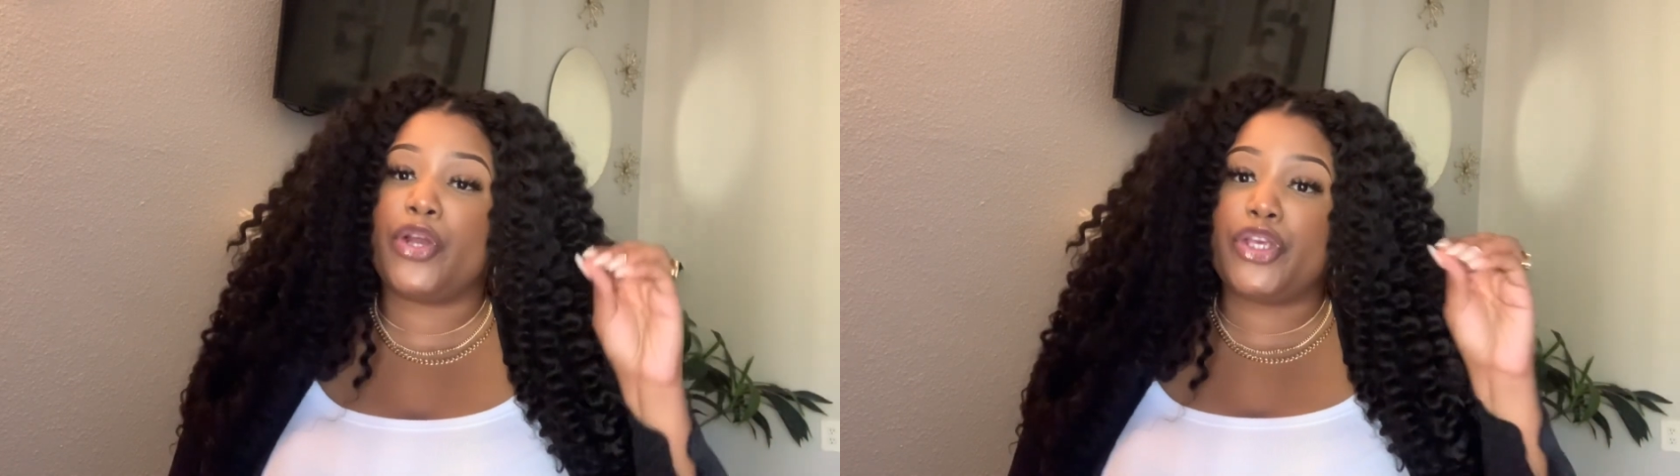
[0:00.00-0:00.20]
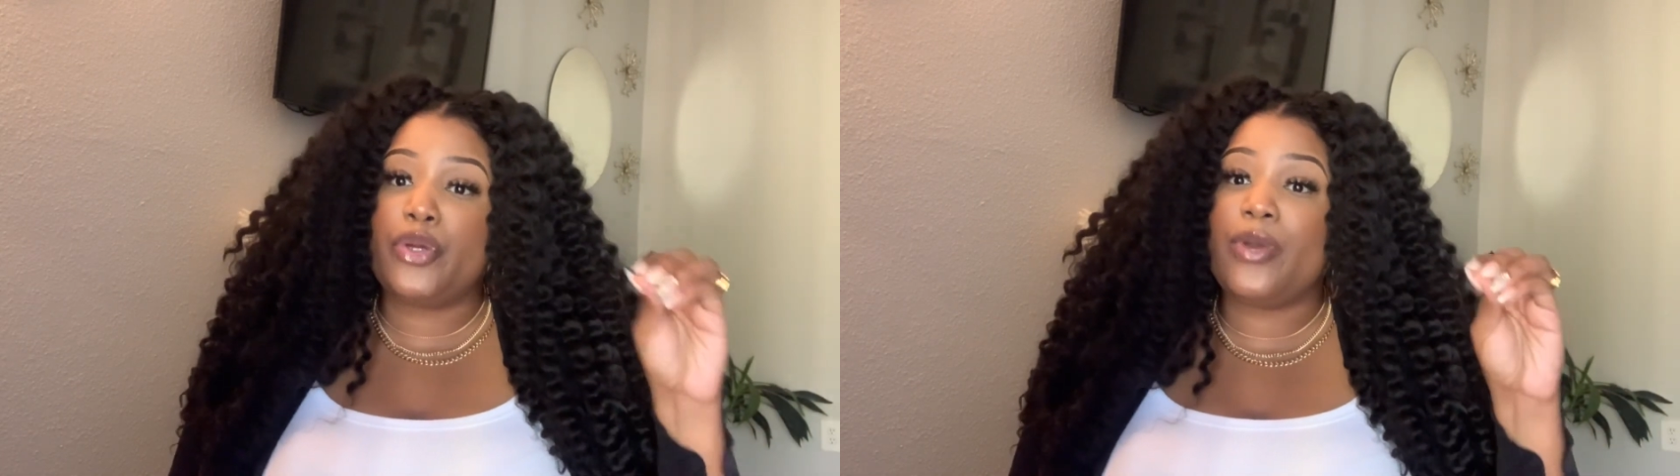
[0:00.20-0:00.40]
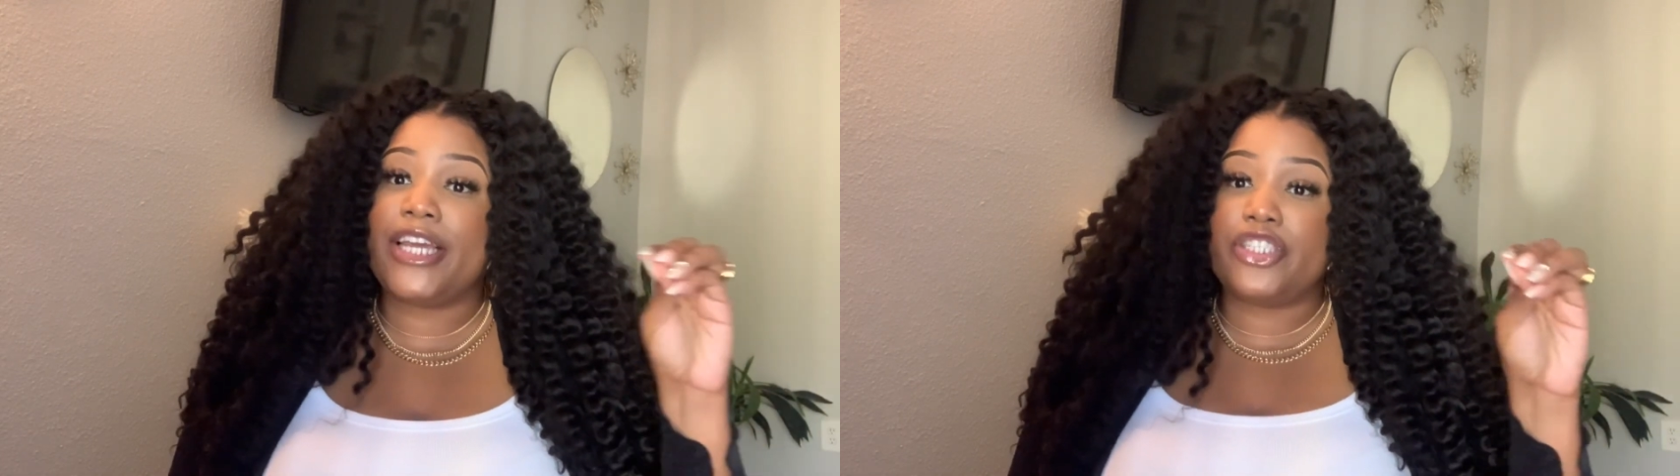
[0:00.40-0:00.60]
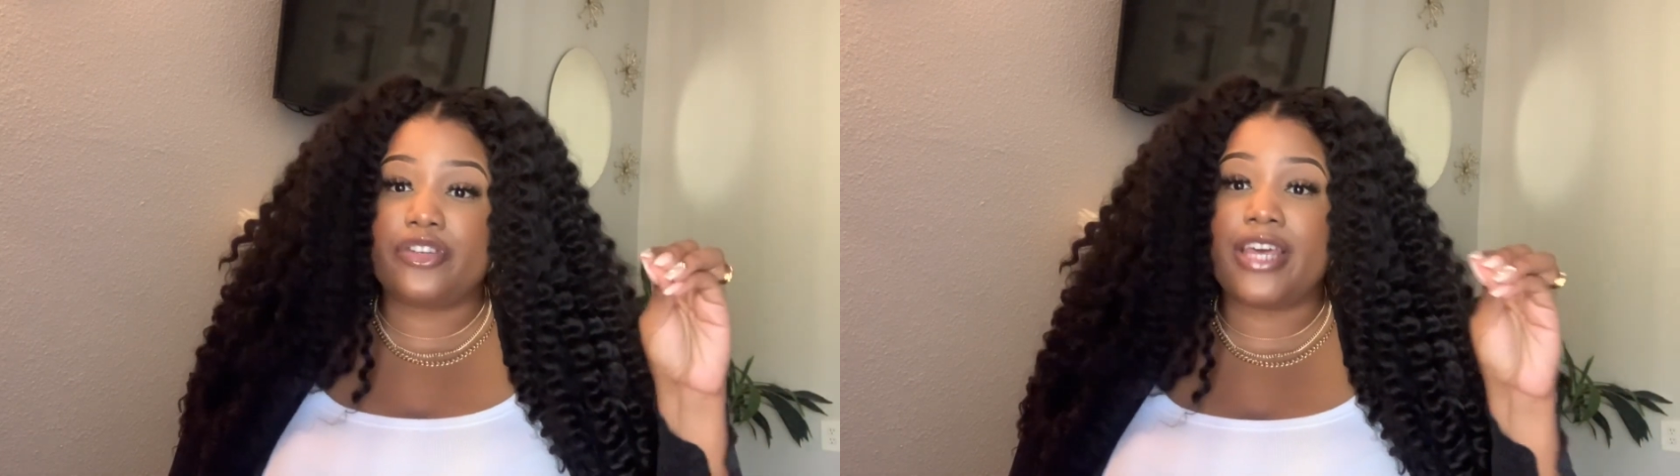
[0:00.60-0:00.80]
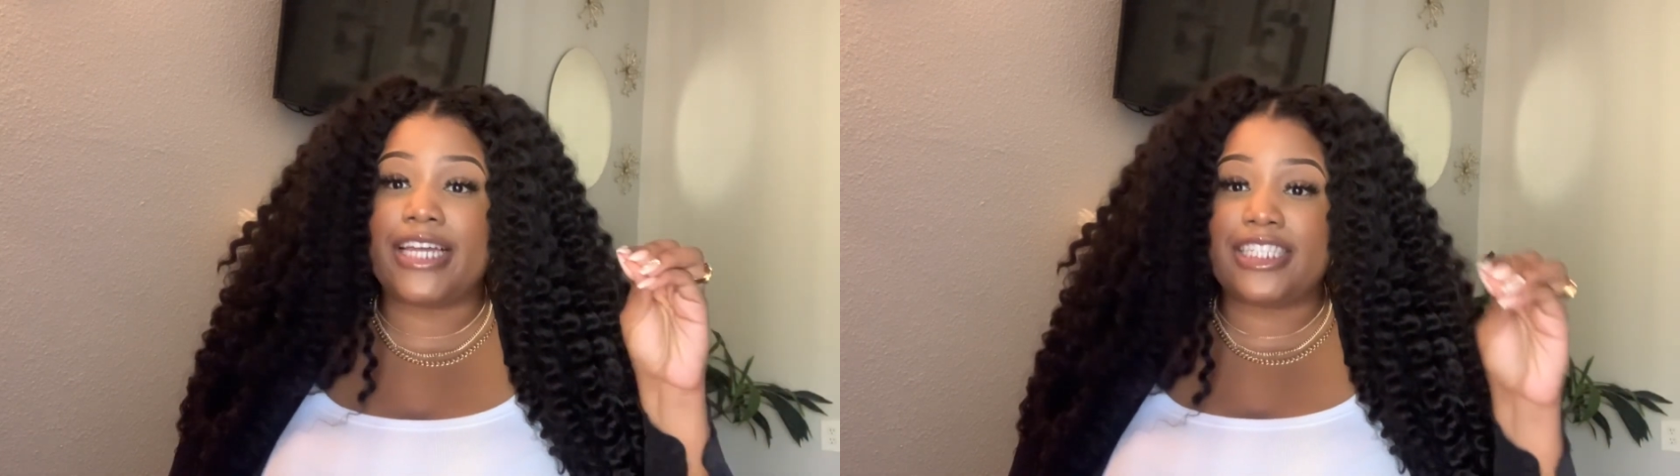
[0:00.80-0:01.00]
you enter
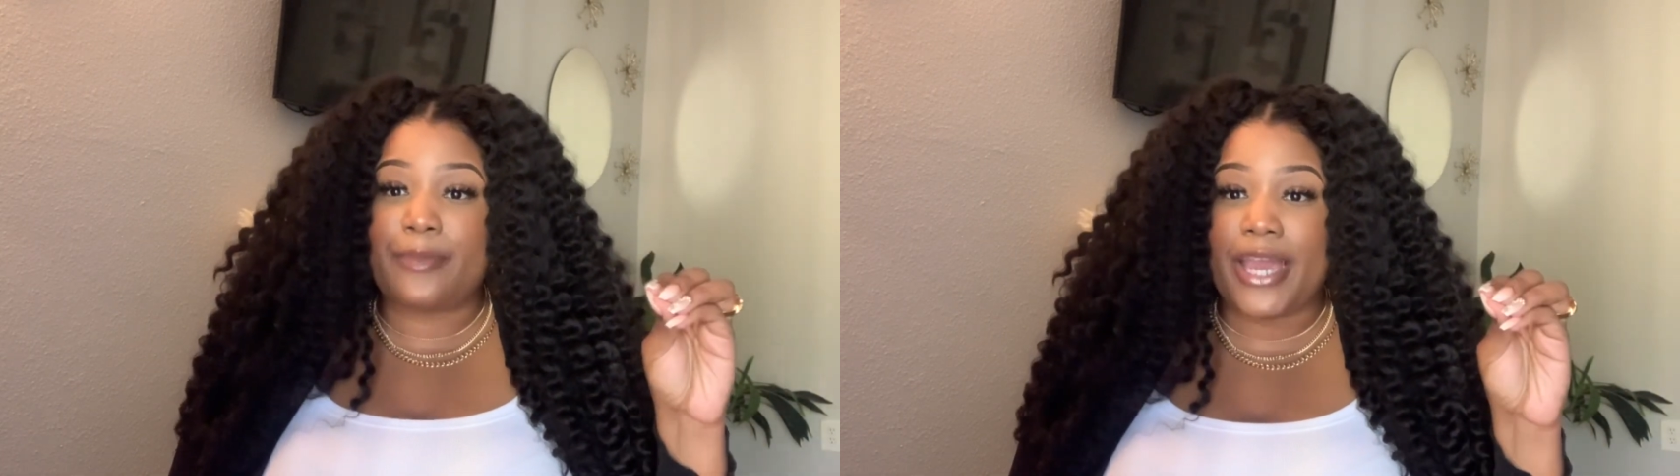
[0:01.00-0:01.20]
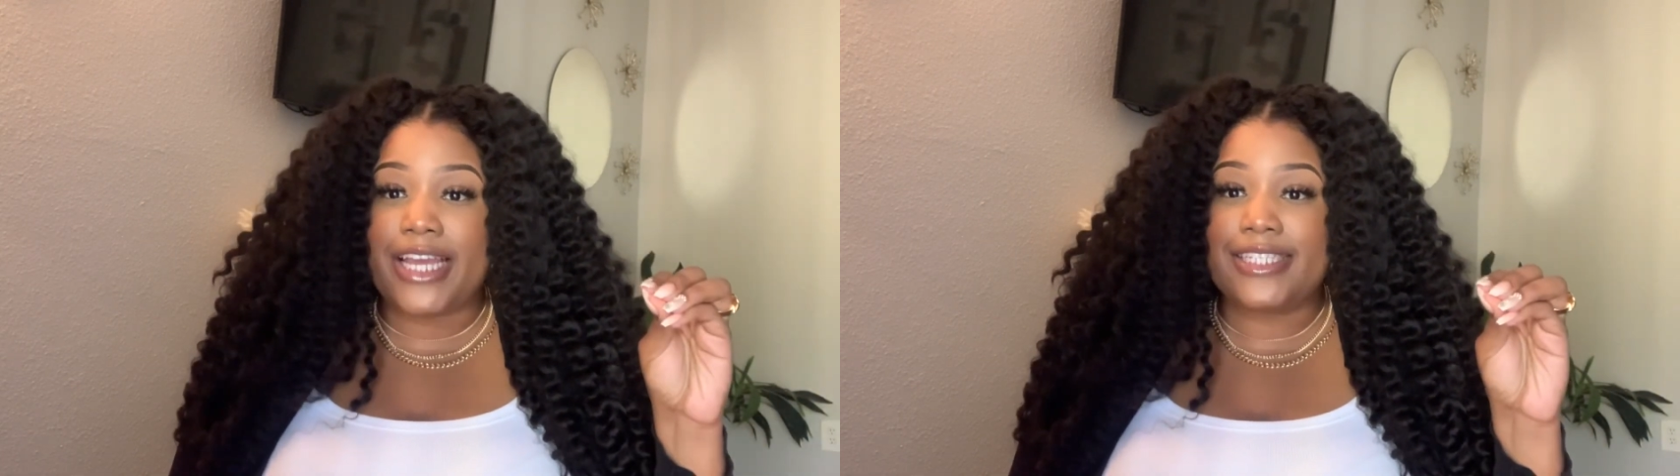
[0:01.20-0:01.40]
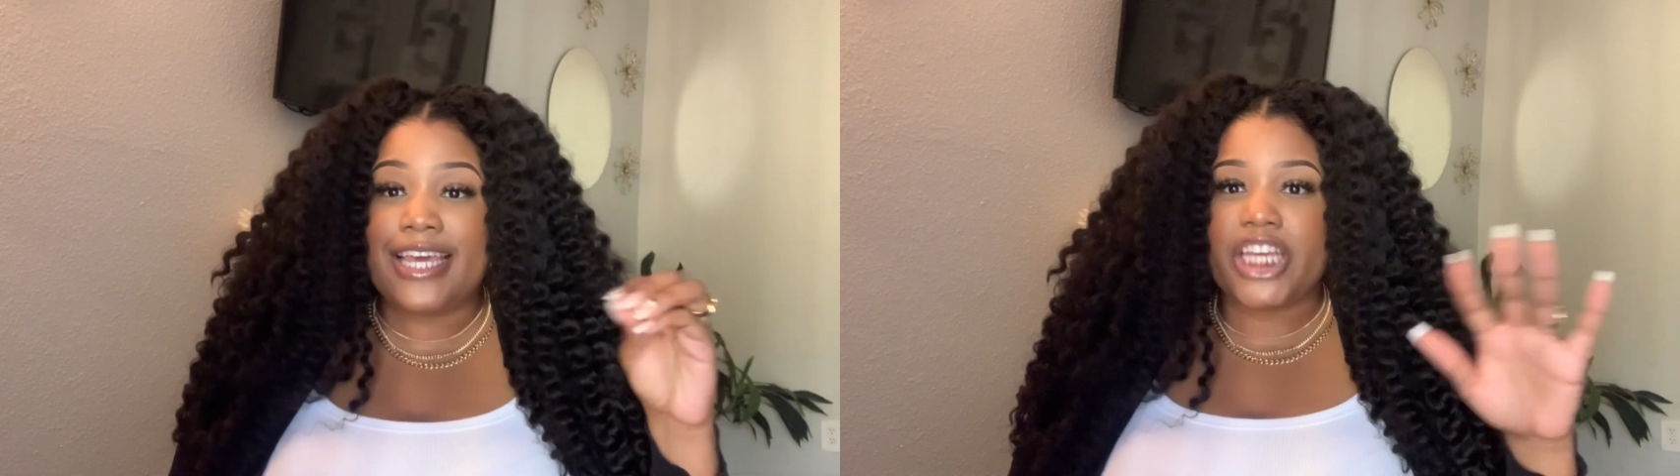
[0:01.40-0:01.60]
that space.